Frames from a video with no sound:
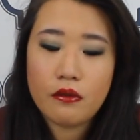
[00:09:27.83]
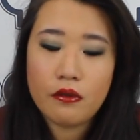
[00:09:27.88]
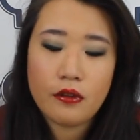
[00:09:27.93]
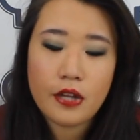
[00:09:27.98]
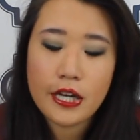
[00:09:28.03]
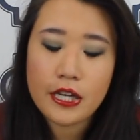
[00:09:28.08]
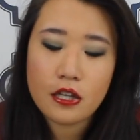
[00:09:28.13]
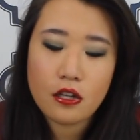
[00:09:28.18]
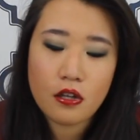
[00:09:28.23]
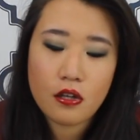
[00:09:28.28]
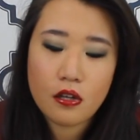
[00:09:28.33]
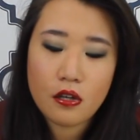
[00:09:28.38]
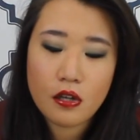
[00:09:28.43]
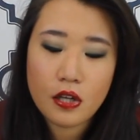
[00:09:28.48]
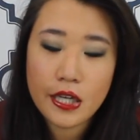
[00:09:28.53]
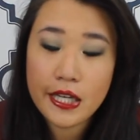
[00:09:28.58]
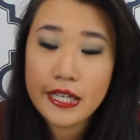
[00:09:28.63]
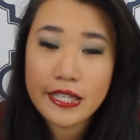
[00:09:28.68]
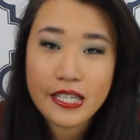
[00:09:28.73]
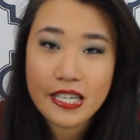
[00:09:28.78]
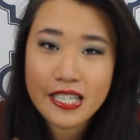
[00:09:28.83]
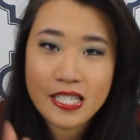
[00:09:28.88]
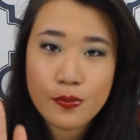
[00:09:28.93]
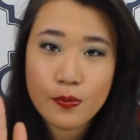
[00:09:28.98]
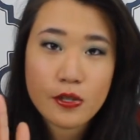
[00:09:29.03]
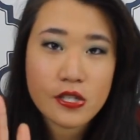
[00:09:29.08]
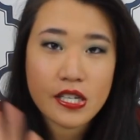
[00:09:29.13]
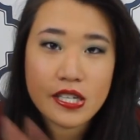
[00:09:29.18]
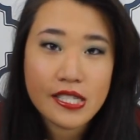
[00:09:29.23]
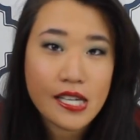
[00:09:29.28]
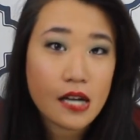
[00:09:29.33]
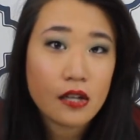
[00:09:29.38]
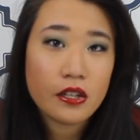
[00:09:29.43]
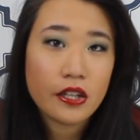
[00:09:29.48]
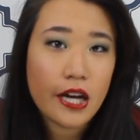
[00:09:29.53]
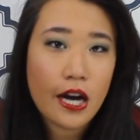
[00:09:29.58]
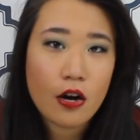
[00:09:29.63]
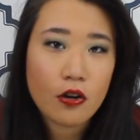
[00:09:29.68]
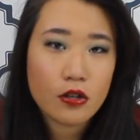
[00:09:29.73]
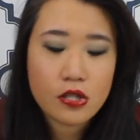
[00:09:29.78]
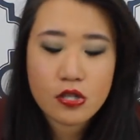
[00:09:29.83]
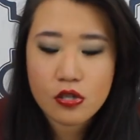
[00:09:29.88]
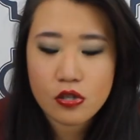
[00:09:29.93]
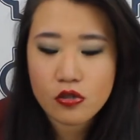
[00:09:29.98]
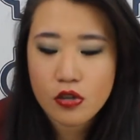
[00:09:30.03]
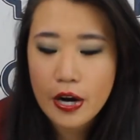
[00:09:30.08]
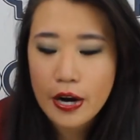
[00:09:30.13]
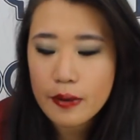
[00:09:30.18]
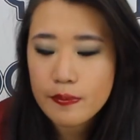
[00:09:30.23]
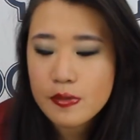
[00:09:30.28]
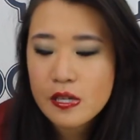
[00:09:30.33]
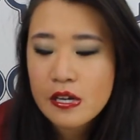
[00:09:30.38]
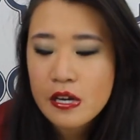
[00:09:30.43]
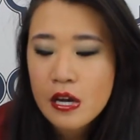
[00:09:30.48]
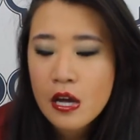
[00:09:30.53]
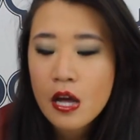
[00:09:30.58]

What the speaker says: Like, it smells exactly how it's described.